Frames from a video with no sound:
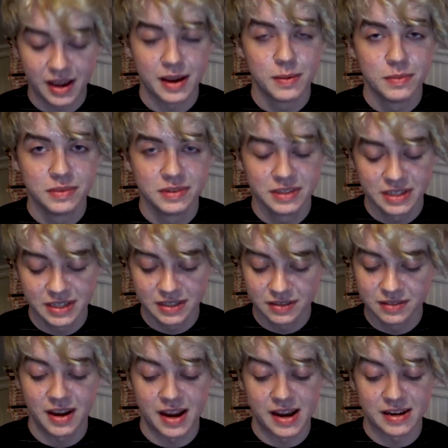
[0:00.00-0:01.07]
Emily
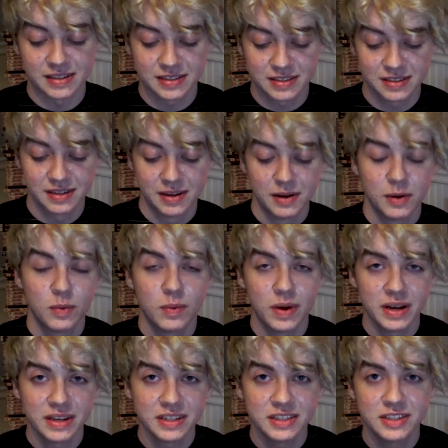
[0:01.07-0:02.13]
asks,
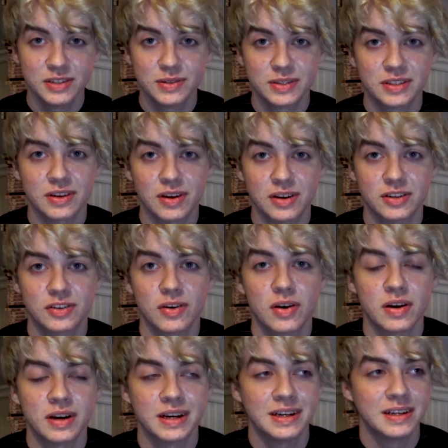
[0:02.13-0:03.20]
when did you start
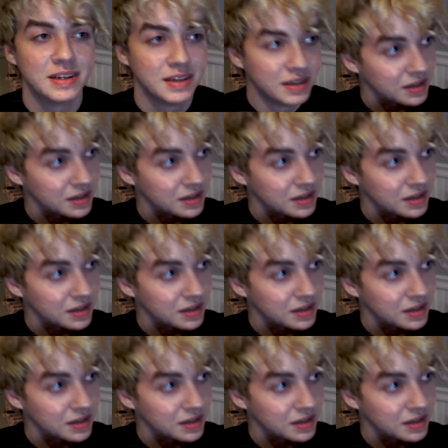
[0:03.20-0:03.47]
drawing?